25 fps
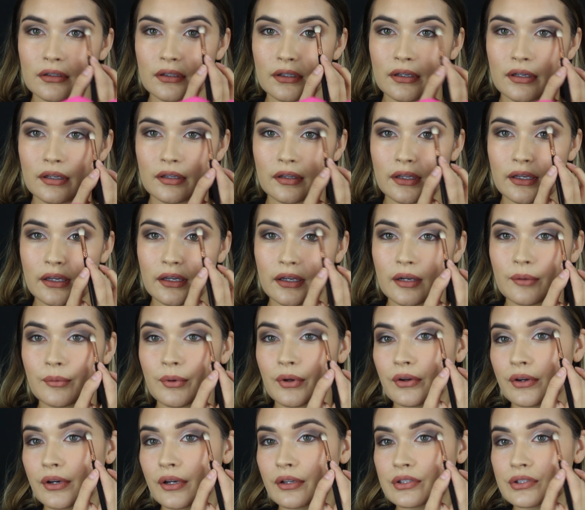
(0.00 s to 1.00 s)
And then I'm
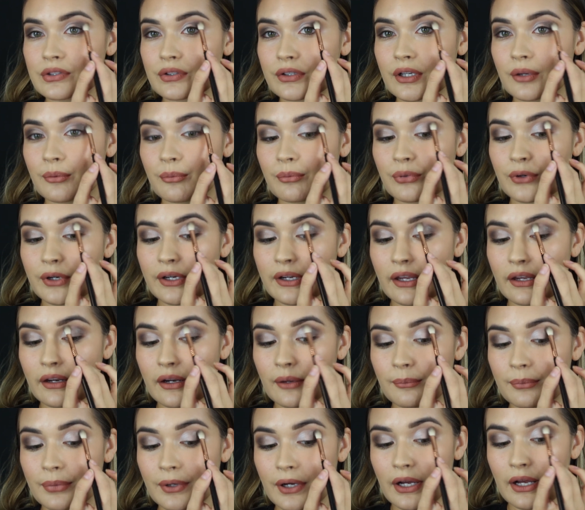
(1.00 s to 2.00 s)
gonna sort of bring it
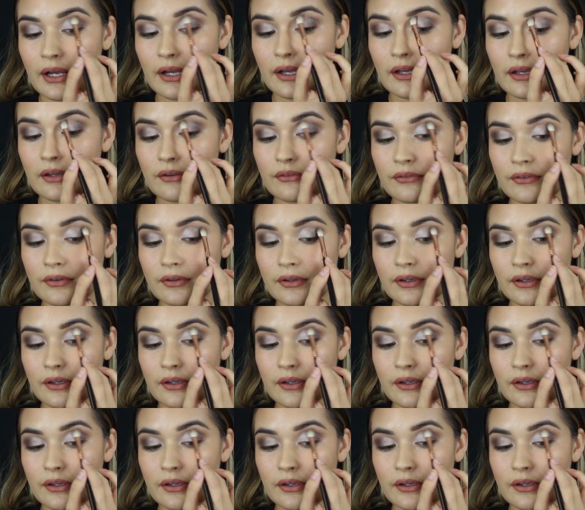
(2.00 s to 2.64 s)
above.